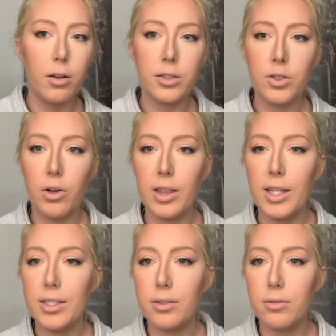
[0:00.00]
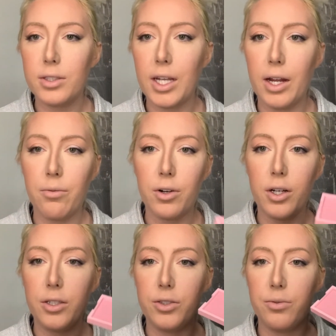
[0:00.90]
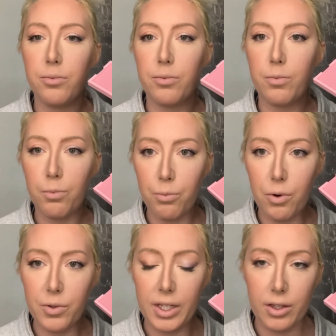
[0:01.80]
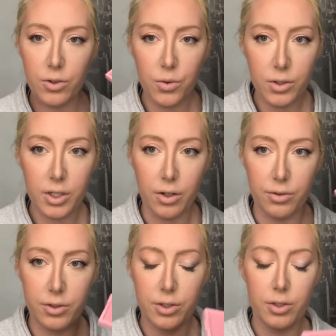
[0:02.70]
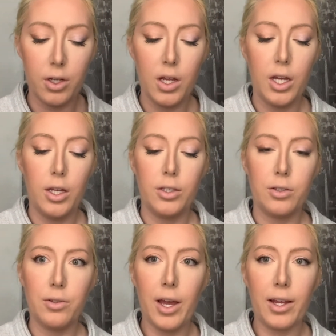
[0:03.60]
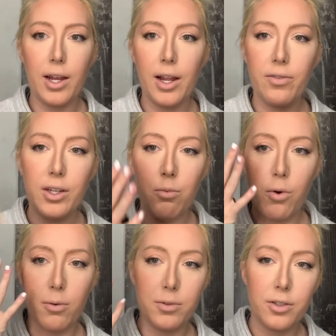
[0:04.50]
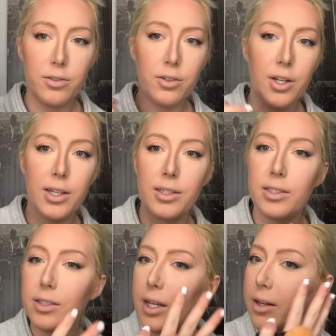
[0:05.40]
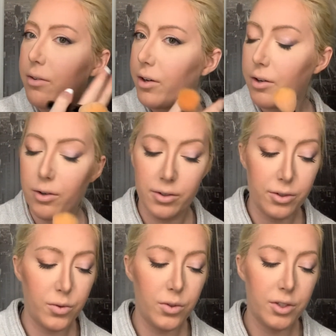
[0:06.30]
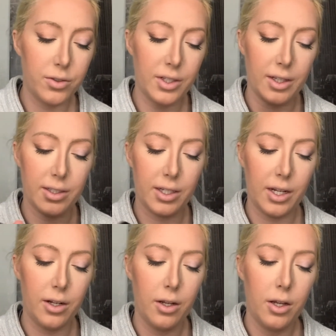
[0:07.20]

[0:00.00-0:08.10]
So on this side, we're gonna do more with like the cool tones. So we kind of have like warm tones going on this side, we're gonna go with cool tones on this side.